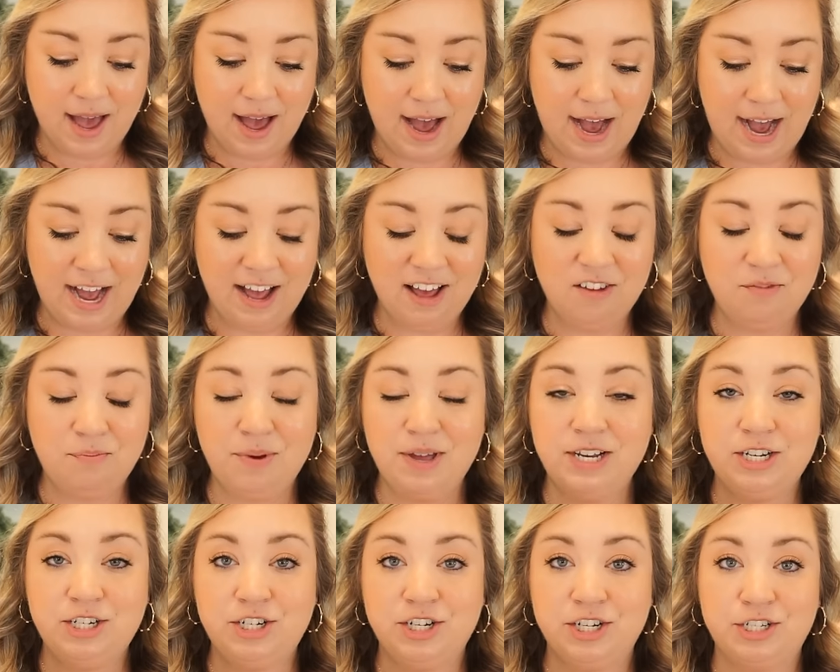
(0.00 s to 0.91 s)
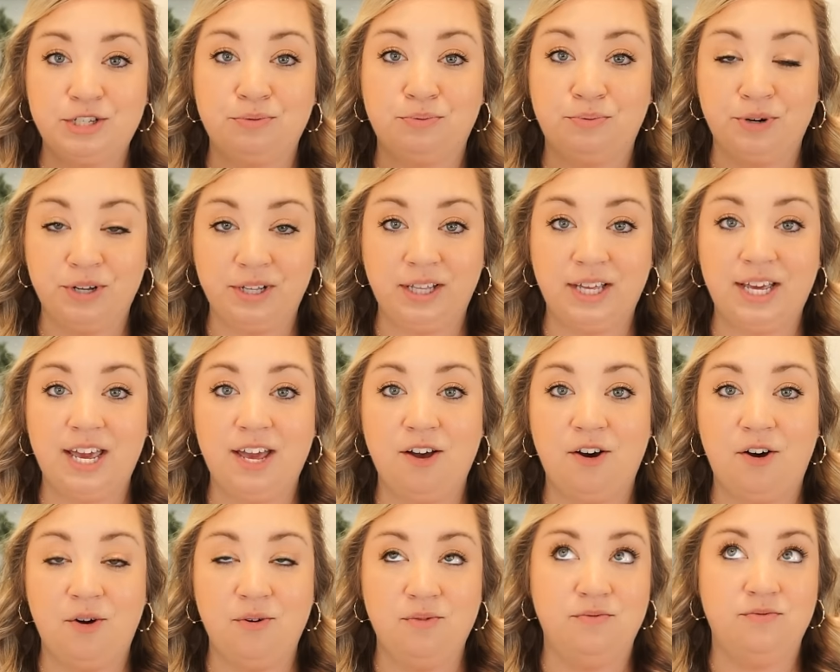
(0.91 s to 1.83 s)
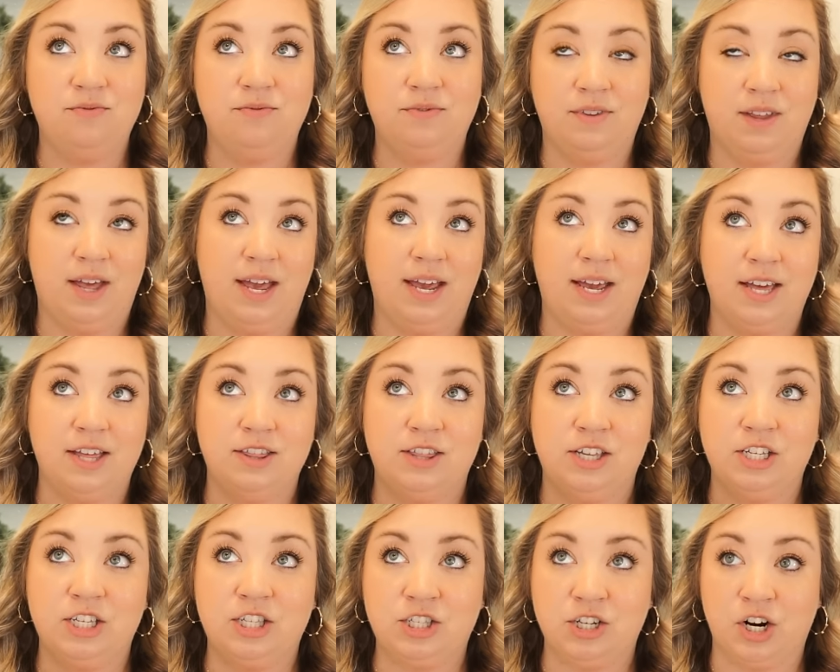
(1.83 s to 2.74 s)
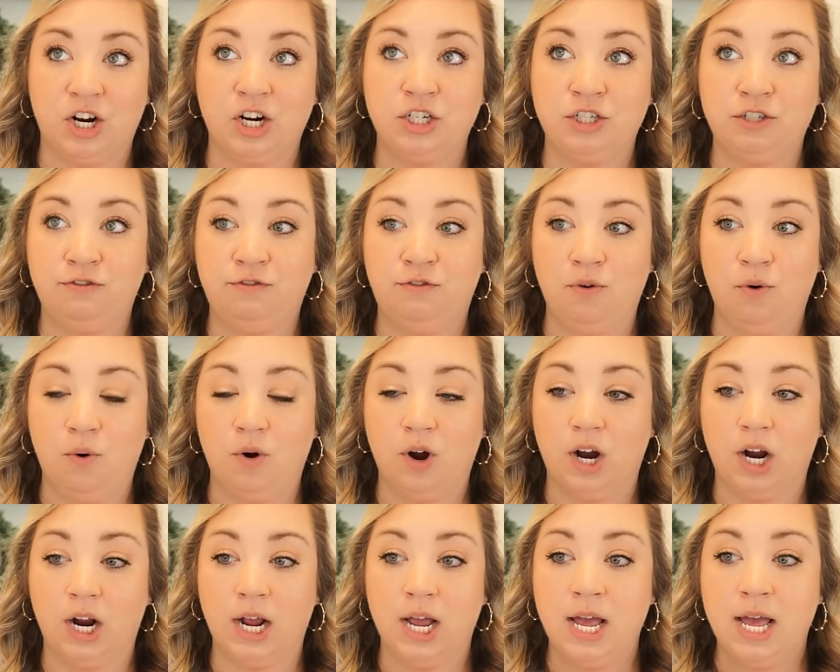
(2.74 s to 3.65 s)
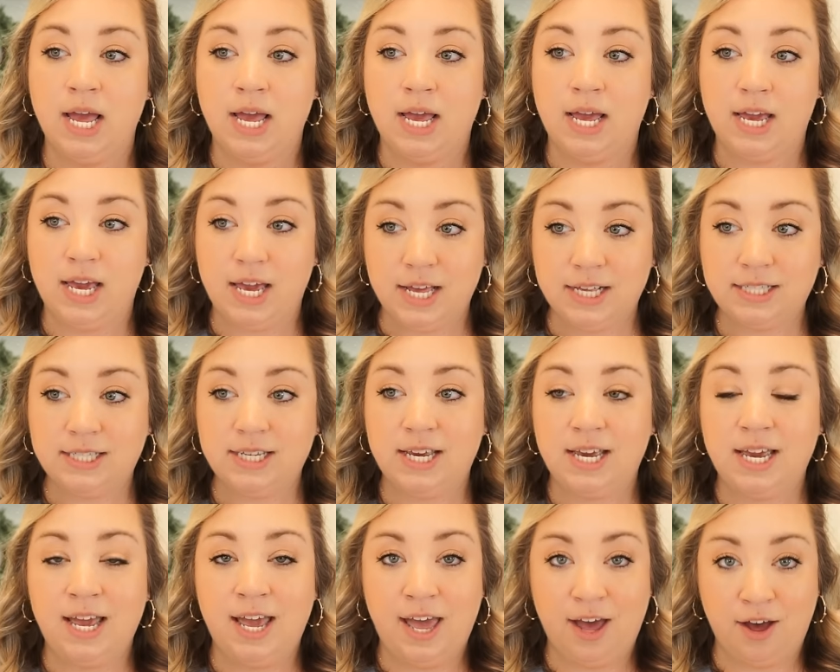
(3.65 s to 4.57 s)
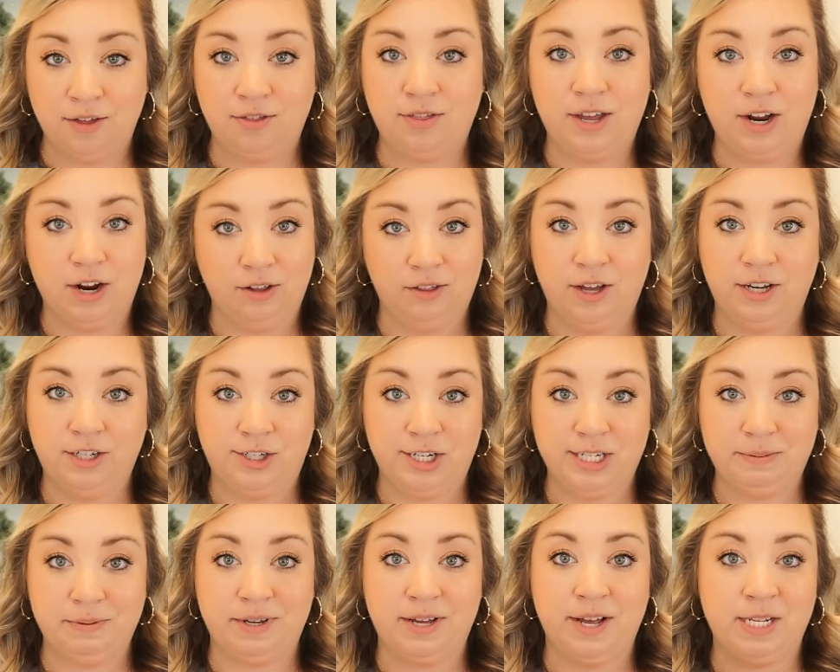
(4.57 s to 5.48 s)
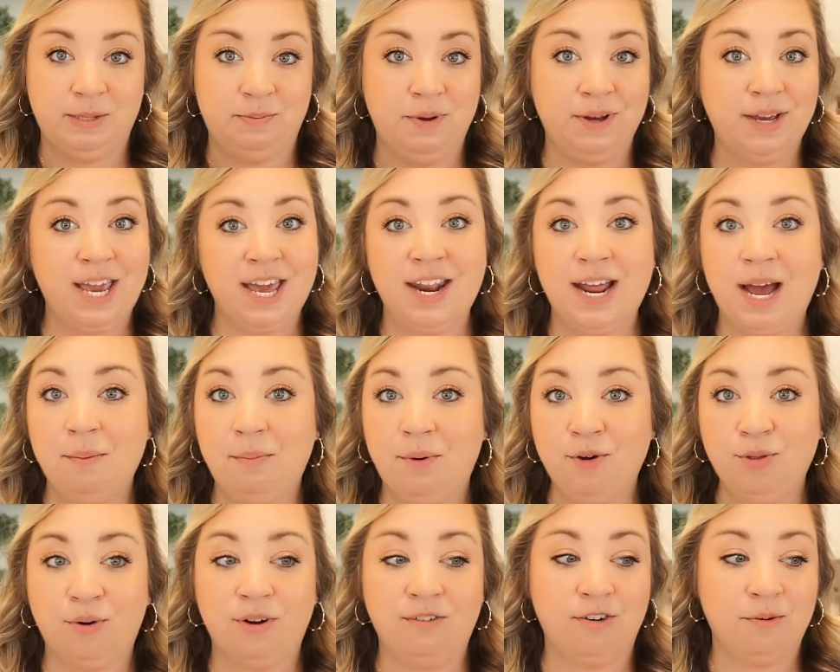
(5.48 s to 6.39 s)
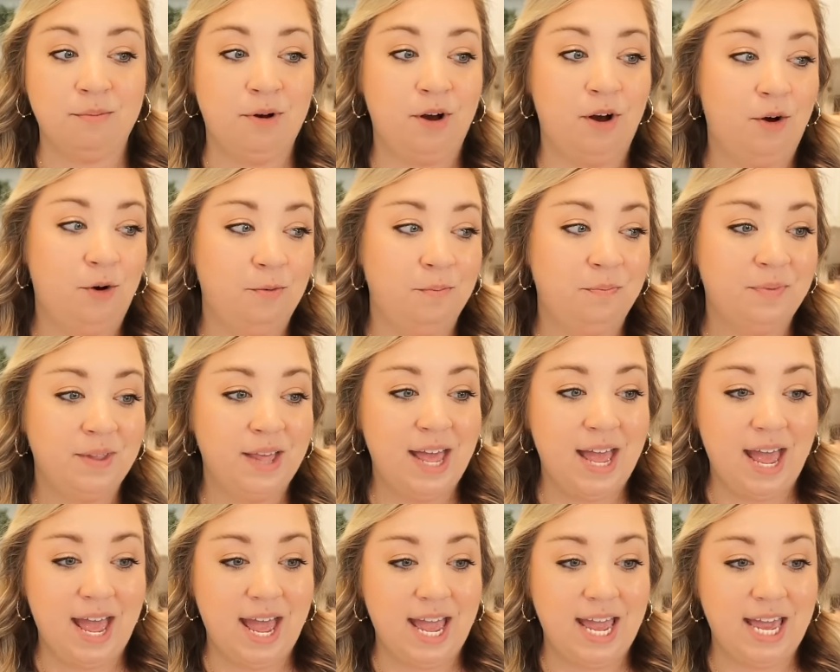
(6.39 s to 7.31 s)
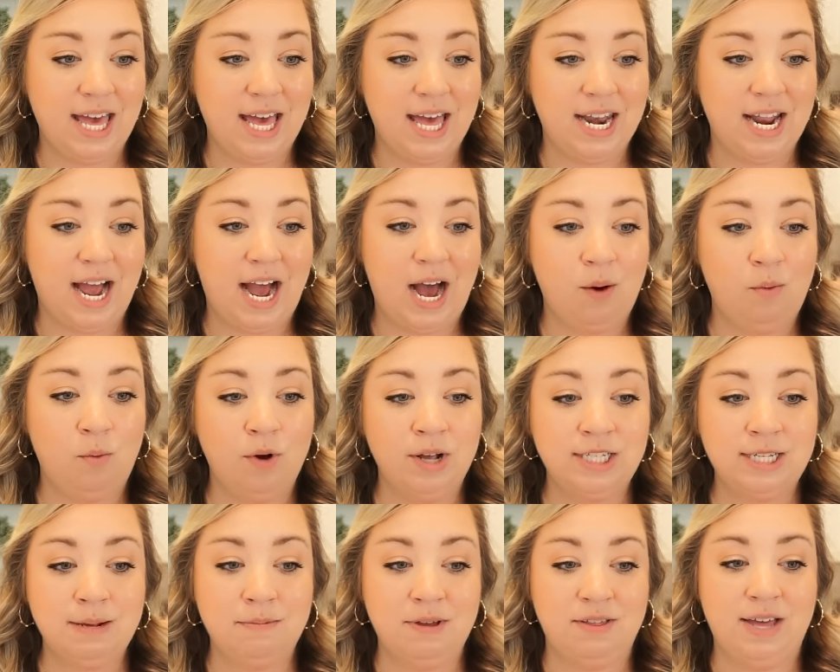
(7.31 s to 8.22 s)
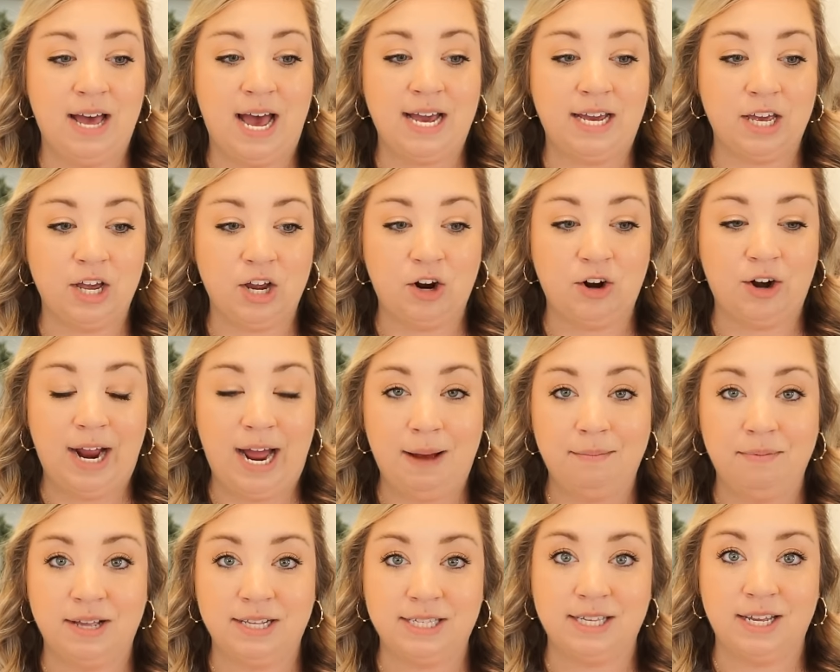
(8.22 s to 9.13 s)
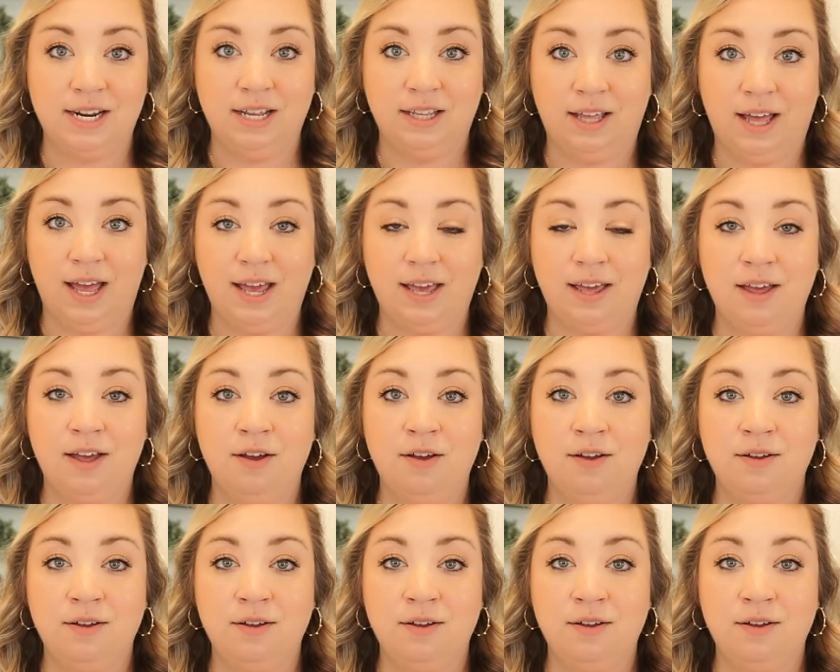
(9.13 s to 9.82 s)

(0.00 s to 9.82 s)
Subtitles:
I have been just really on, like, the search for easy, healthier lunches, because Bunky and I both work from home, and I want something that I can grab that's gonna, like,